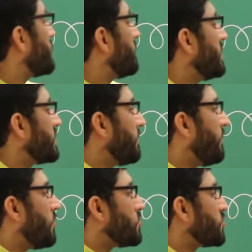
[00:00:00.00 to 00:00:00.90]
of this
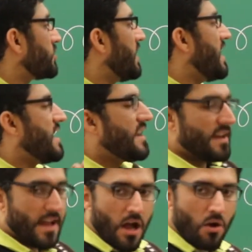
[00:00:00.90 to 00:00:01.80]
force.
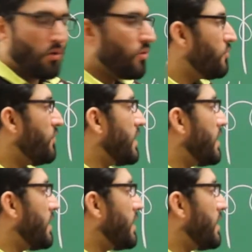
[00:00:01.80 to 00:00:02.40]
Now we